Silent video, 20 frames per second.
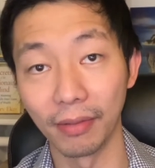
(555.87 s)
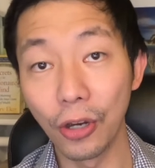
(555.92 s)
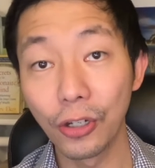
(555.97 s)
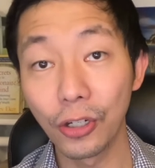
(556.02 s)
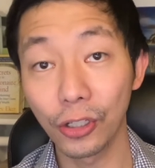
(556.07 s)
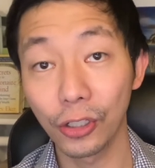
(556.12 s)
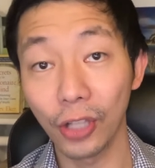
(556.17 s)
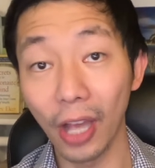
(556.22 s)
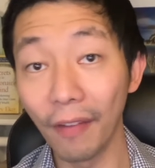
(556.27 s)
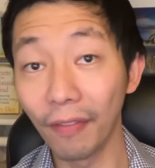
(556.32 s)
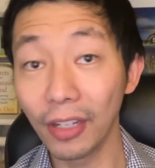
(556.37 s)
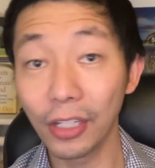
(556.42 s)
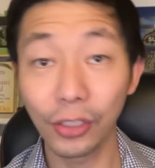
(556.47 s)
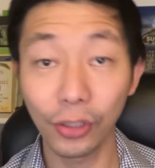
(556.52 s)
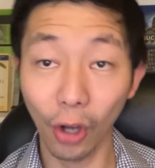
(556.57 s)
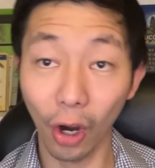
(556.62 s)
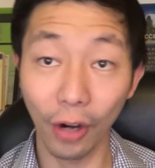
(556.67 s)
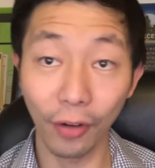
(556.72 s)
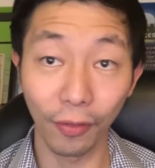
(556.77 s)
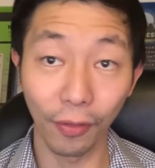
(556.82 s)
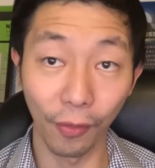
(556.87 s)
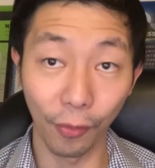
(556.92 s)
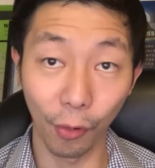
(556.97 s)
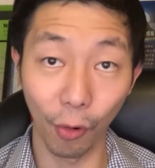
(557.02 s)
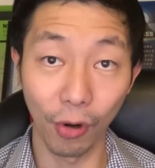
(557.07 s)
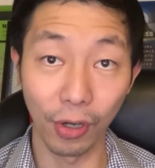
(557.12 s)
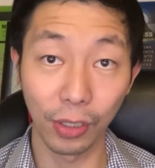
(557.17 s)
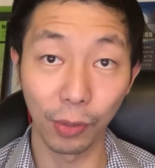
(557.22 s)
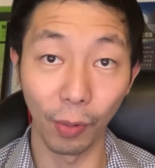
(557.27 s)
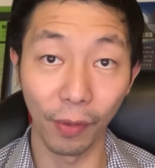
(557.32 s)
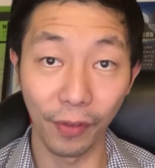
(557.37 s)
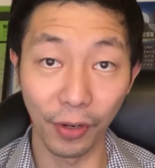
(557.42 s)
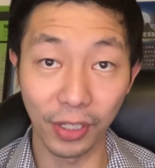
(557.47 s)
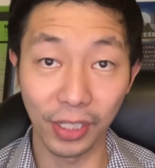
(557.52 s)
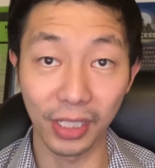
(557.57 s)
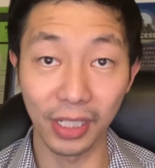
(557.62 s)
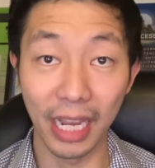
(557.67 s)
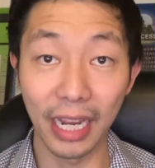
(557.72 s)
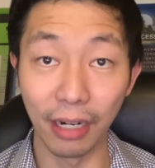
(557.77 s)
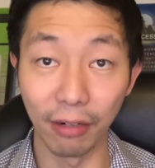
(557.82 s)
You should definitely start, of course, with your
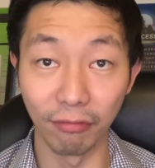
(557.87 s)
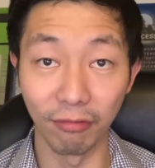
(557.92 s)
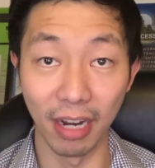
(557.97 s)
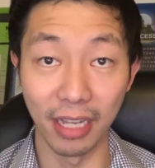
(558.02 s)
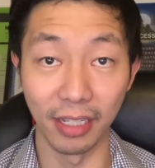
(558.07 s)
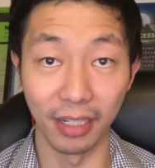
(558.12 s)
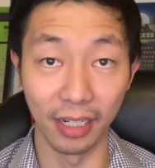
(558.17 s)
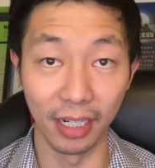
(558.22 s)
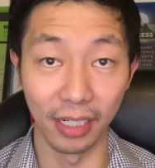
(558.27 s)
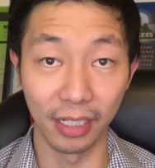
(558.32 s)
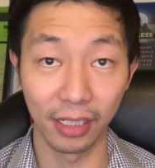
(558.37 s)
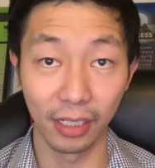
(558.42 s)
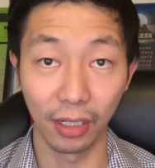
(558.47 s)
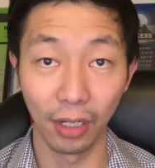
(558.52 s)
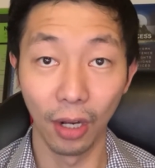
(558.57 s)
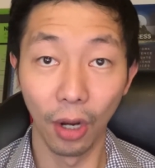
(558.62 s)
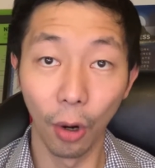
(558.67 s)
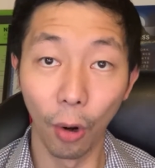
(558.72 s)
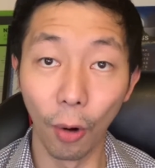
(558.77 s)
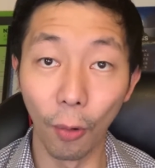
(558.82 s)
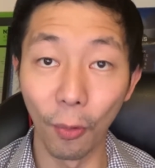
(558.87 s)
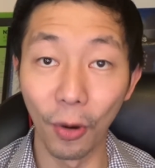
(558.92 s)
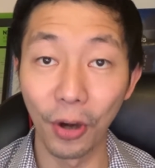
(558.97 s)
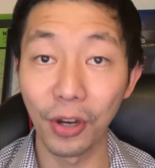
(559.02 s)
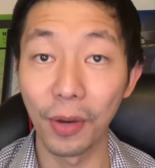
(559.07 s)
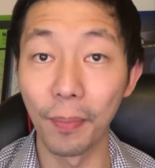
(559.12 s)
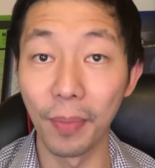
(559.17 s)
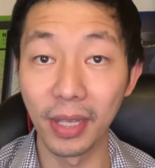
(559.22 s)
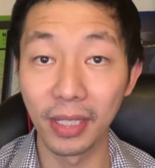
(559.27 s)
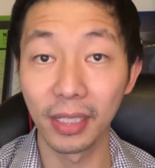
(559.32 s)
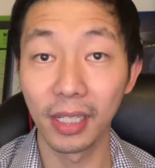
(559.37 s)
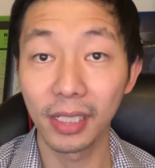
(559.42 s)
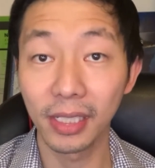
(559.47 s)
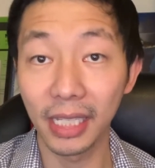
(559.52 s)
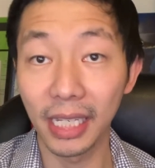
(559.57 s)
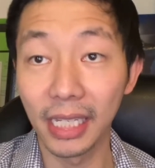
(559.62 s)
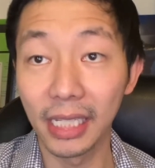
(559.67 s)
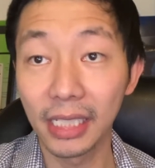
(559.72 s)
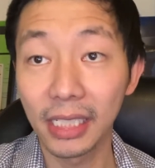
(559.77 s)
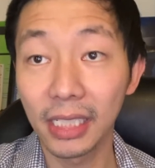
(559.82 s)
state of residence or where your business
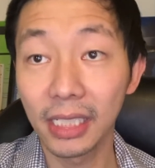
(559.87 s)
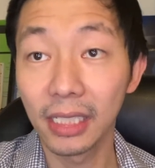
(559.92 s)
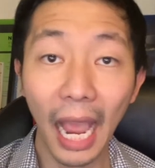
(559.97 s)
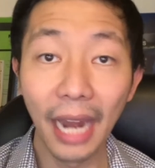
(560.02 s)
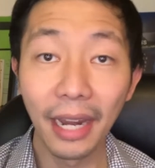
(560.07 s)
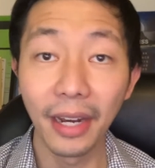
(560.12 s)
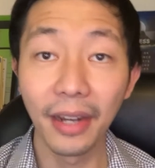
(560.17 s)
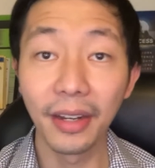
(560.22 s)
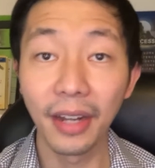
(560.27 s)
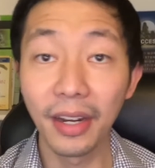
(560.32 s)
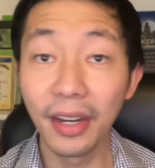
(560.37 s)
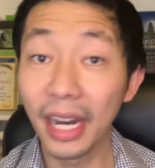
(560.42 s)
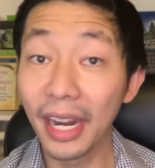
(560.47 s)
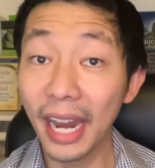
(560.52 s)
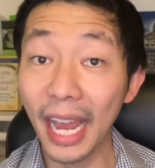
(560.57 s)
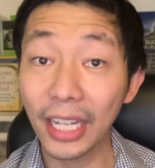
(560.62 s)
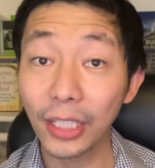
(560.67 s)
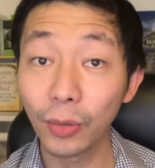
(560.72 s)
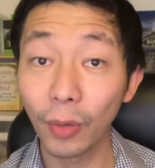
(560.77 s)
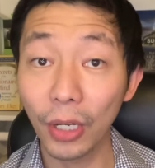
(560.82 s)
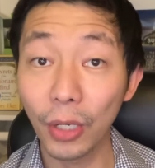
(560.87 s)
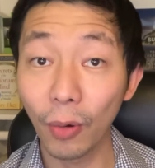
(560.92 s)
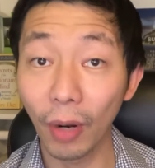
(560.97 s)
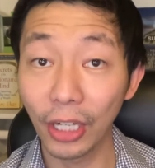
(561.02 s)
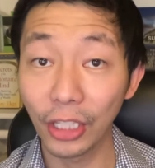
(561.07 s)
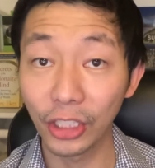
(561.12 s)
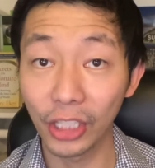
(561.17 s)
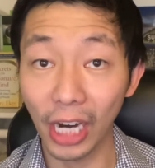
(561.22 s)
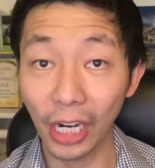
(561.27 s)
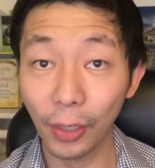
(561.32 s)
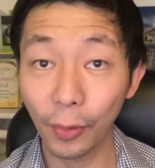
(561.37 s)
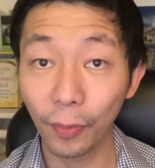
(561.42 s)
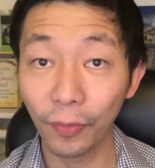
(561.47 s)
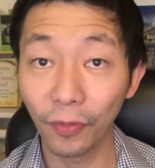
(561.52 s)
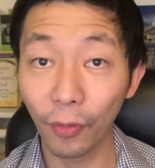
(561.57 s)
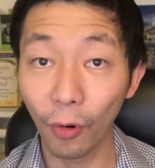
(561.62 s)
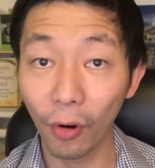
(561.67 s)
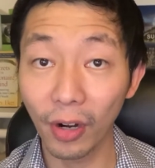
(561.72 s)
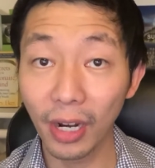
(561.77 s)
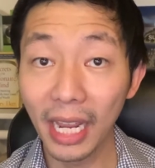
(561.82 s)
is. And then the next one you want to check
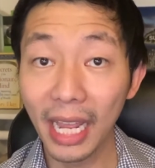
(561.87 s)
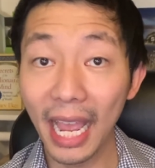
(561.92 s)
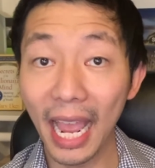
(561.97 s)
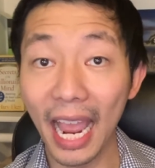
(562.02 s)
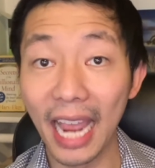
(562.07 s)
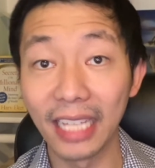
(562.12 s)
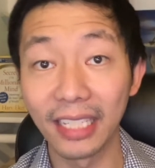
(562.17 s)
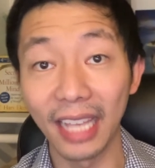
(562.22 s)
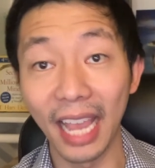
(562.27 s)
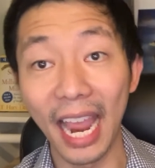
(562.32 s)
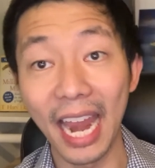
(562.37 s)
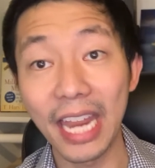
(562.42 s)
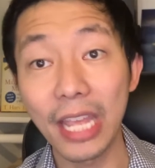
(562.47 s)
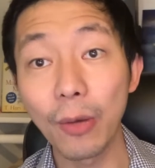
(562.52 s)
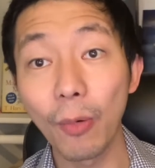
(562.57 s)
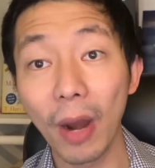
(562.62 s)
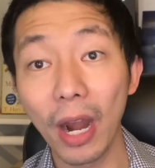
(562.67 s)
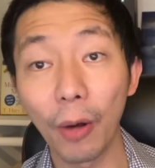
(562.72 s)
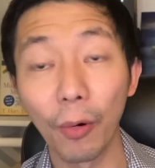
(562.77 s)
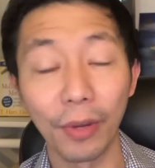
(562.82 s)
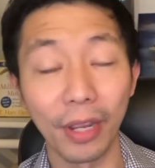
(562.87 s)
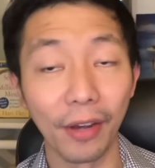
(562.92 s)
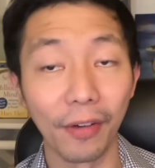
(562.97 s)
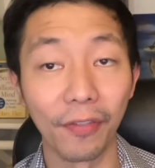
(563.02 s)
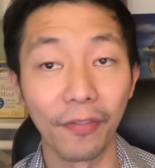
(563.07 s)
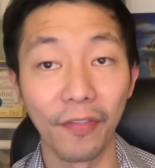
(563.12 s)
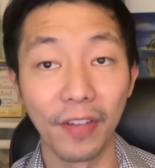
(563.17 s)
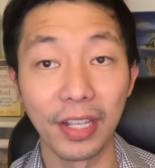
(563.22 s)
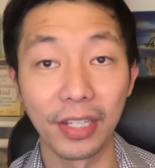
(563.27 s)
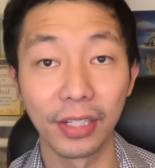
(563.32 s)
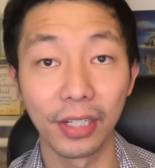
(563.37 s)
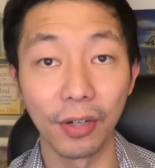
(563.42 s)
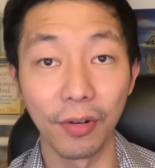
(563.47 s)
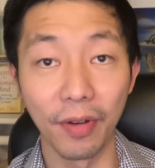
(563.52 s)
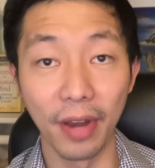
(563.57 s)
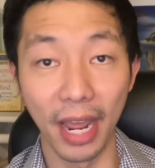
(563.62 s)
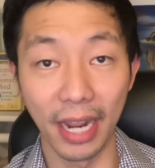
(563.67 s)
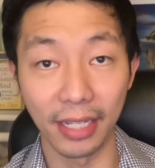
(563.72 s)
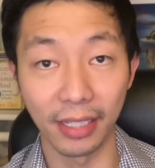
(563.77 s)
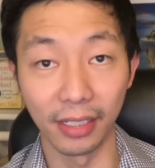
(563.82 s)
for is anywhere where you have physical
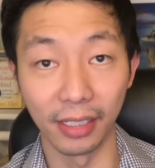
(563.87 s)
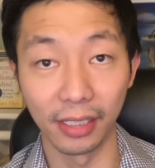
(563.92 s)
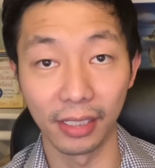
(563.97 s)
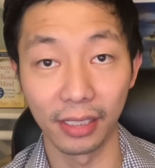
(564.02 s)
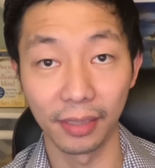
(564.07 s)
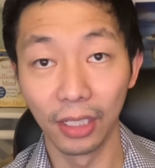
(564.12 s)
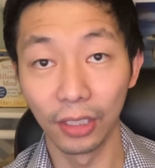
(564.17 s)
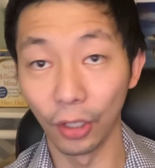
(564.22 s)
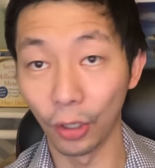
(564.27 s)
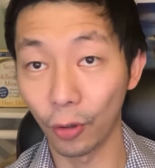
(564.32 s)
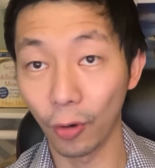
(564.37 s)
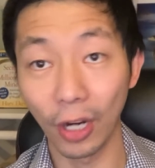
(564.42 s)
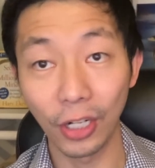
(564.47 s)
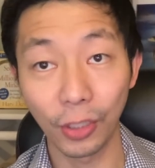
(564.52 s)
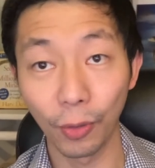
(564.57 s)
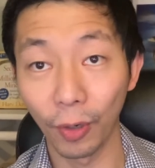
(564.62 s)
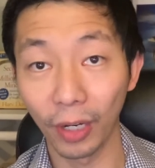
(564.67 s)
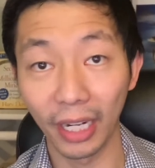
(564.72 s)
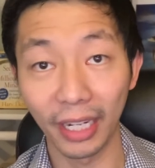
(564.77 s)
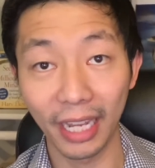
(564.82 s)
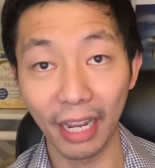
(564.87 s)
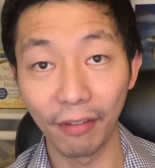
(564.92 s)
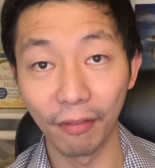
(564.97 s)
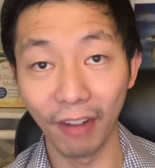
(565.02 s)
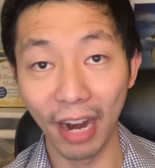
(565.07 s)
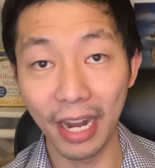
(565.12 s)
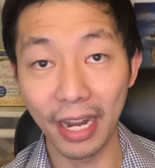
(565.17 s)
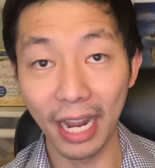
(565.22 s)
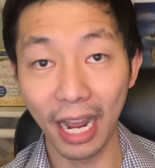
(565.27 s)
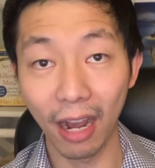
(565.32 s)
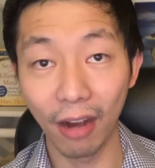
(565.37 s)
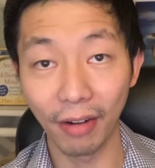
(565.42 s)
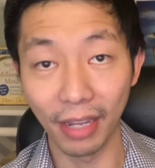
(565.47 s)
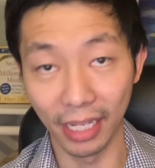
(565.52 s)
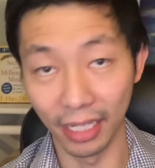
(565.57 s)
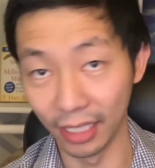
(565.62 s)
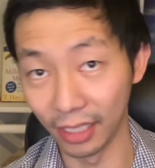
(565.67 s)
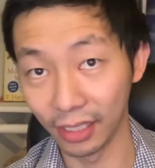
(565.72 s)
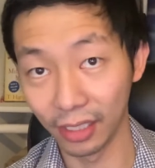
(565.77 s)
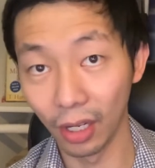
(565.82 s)
nexus. So the question we're going to get right now
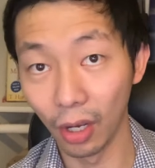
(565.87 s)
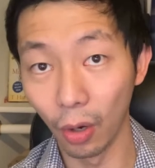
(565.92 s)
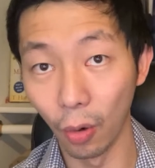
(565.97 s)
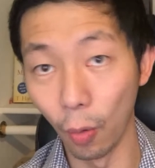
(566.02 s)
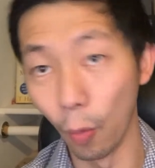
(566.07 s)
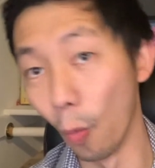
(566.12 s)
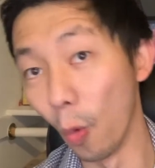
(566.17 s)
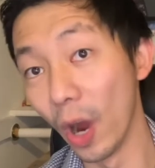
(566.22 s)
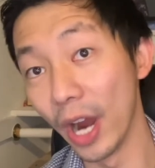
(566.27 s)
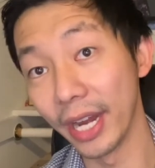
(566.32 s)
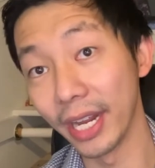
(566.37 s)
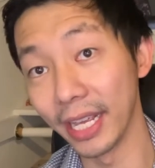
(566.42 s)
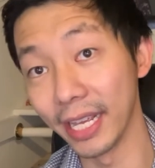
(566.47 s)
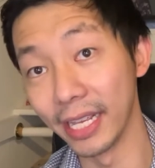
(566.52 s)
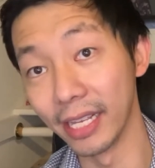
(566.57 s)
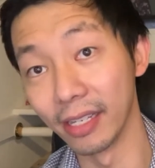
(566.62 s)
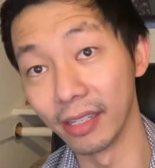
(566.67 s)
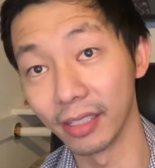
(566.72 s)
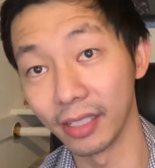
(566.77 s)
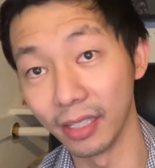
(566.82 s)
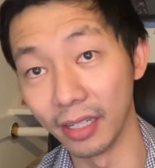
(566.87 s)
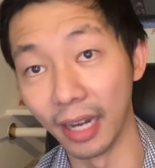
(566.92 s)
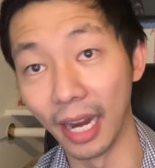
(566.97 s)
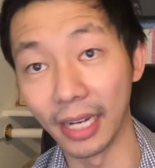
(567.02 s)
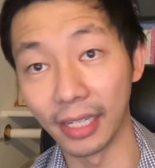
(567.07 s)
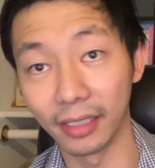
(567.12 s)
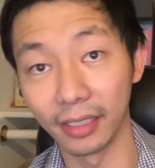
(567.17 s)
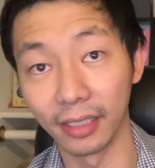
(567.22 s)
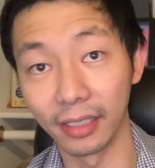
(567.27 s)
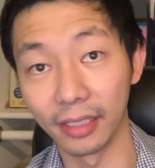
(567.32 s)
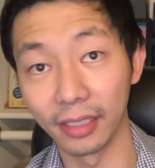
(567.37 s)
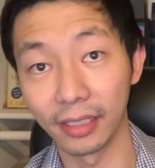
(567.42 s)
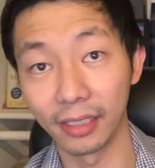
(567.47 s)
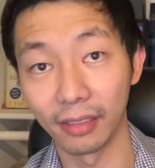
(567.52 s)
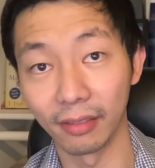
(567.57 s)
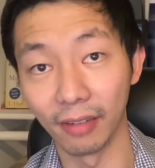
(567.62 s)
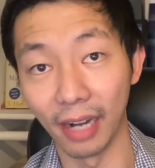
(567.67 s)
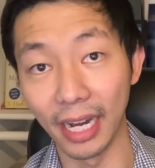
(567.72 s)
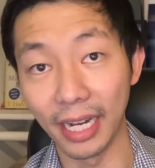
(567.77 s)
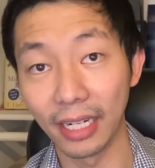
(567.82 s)
is, what is nexus,
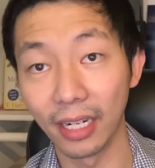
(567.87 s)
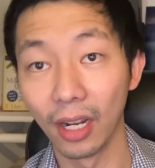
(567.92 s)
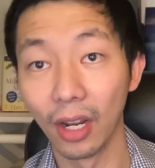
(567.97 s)
right?